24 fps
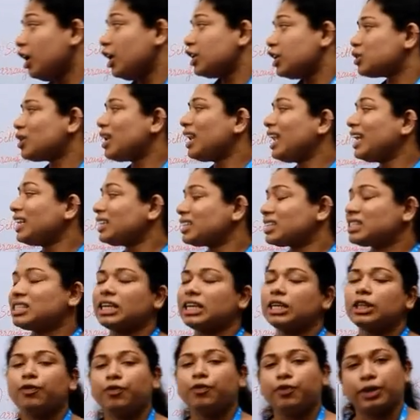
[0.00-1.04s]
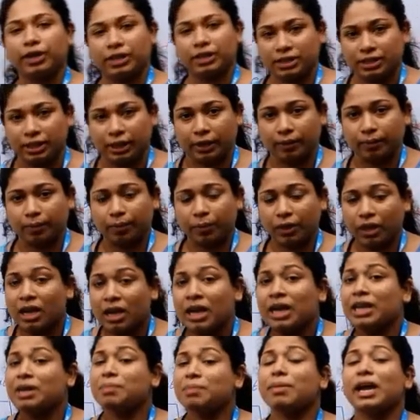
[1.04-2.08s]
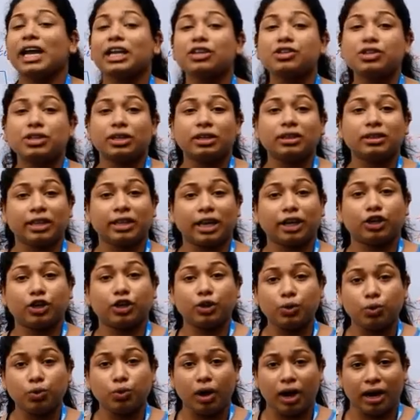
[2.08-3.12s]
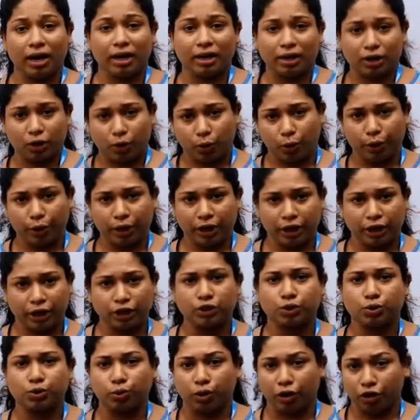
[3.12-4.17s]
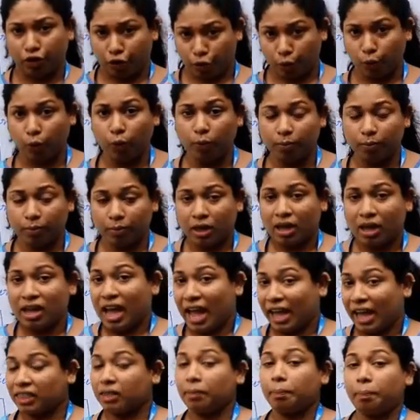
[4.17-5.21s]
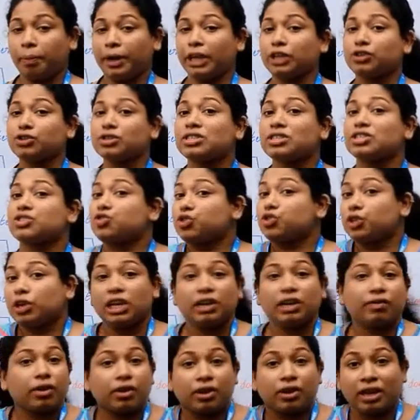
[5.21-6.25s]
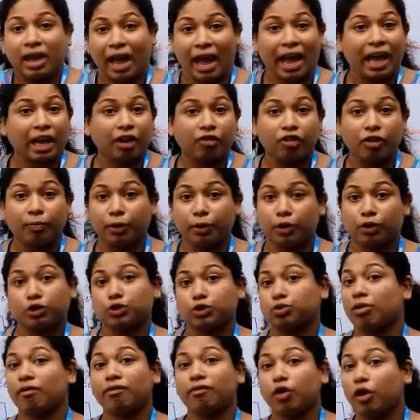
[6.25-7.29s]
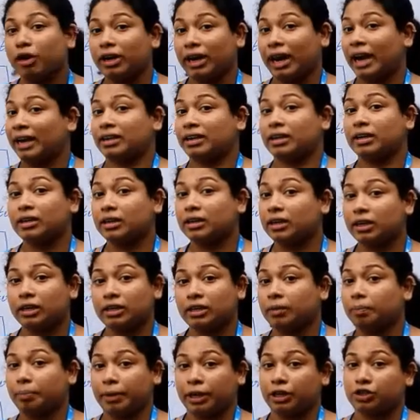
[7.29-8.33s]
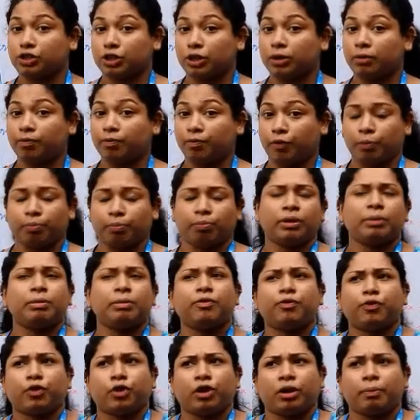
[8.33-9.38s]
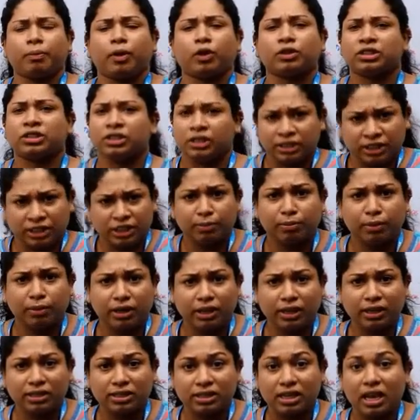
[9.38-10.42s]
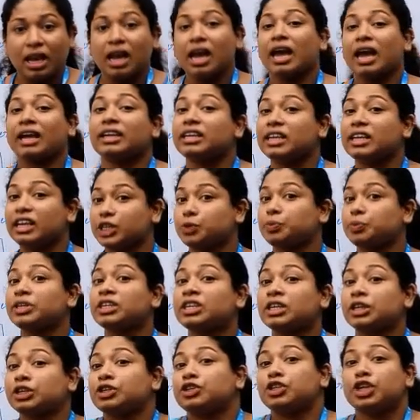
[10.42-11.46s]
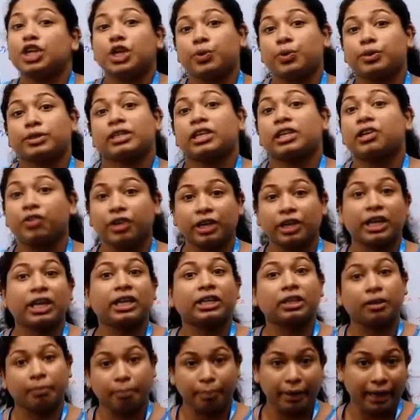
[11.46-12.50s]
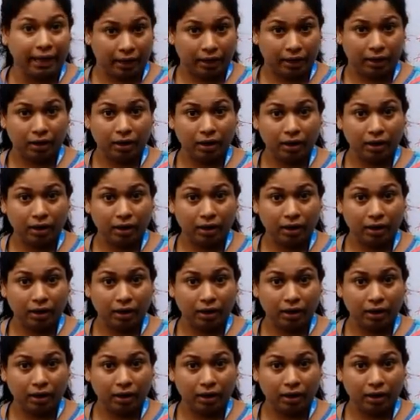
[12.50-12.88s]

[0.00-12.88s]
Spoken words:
So let's see the first thing. Imagine that you are going into a room and the patient is really very angry because you have not attended the patient for maybe for about 30 minutes and he has been continuously ringing the bell,